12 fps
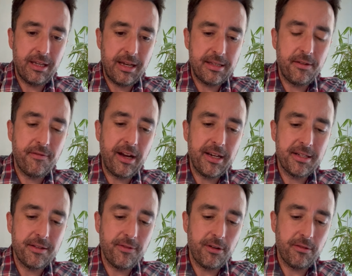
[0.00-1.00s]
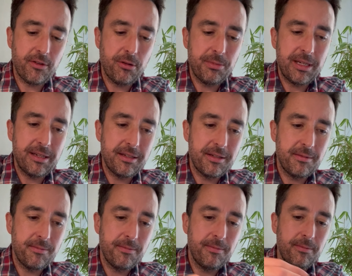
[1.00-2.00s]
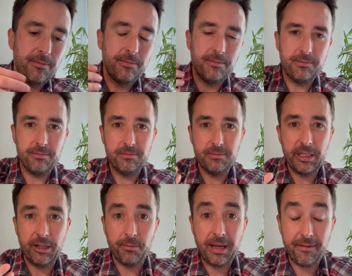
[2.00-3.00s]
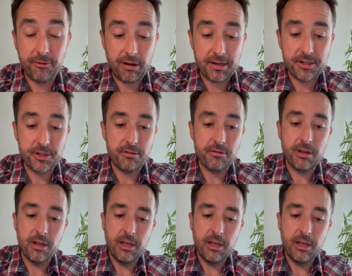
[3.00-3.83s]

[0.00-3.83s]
As advice, the Four of Cups is, you know, have gratitude.